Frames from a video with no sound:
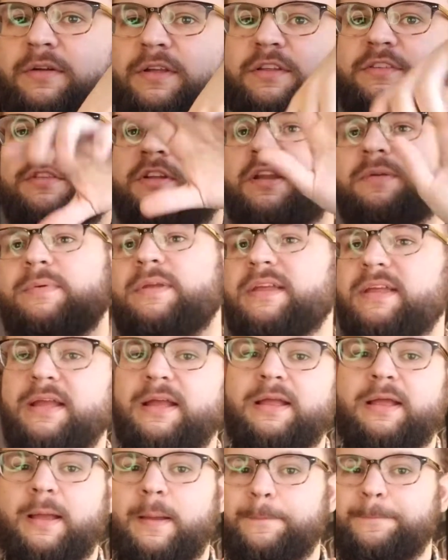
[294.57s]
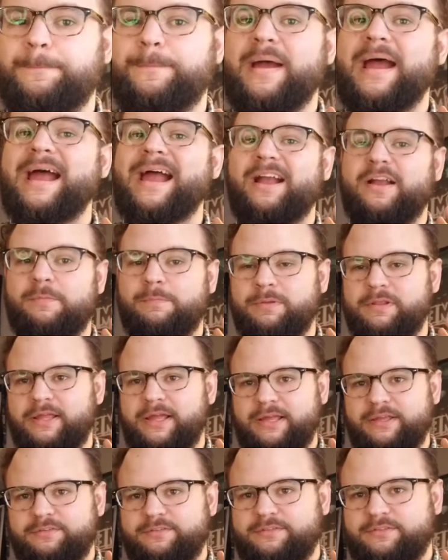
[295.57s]
is going to be back
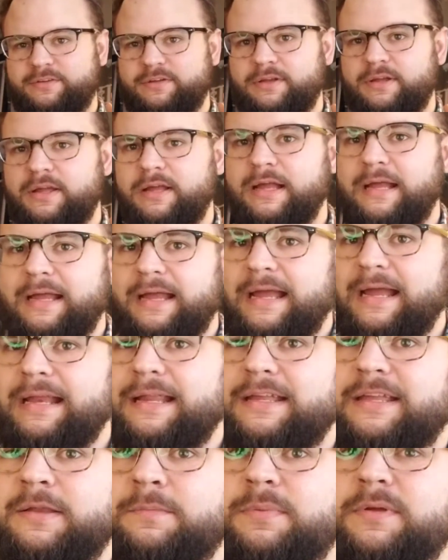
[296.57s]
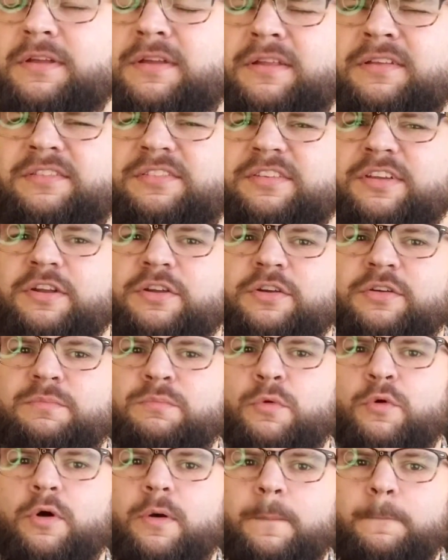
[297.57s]
placed. And it can be considered
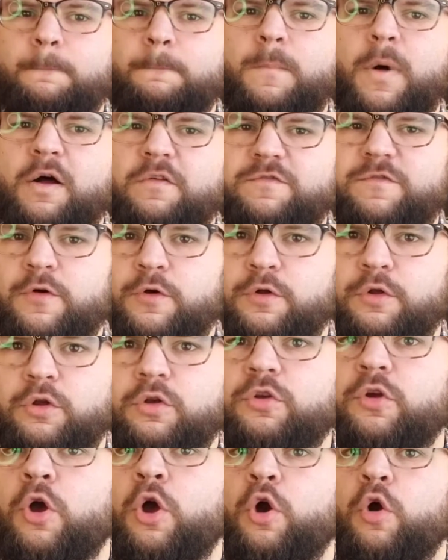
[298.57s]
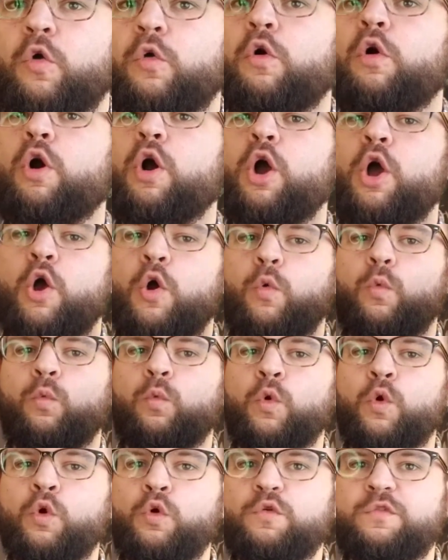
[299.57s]
more muffled or
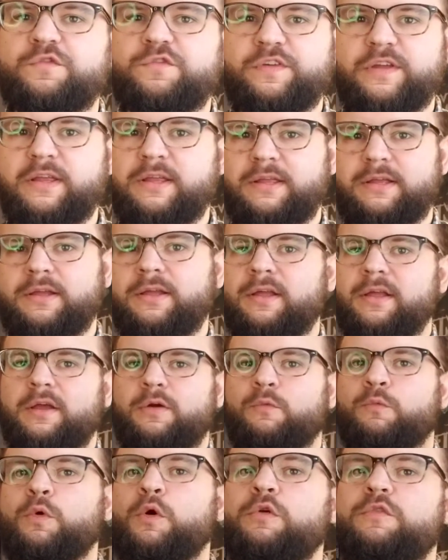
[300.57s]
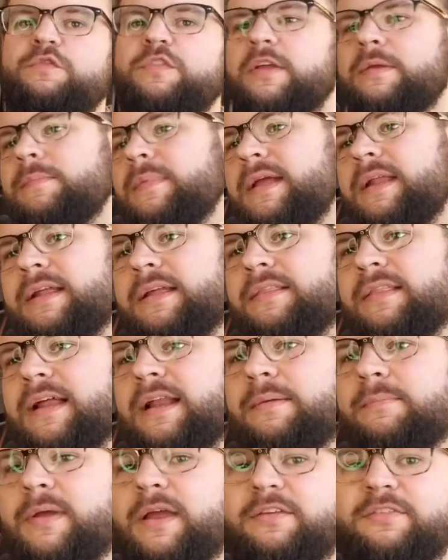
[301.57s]
woofy. Woofy meaning that
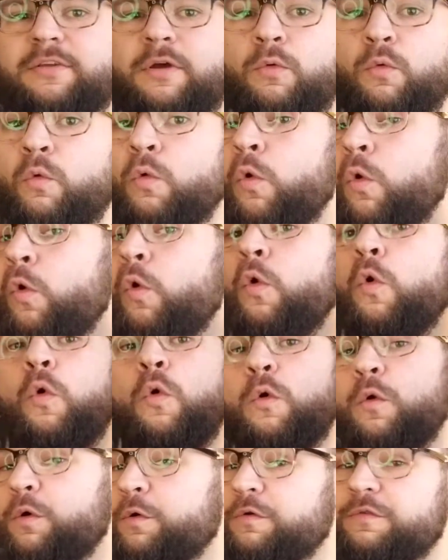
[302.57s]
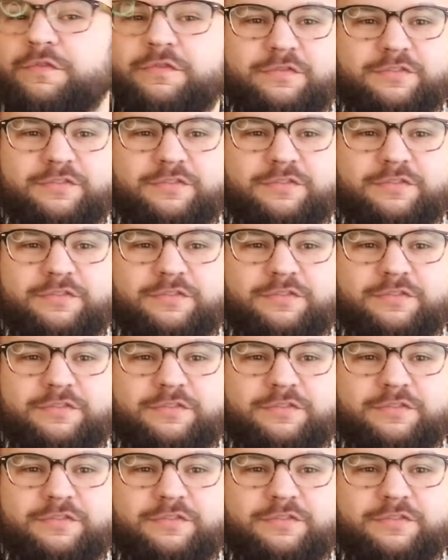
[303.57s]
it makes a woof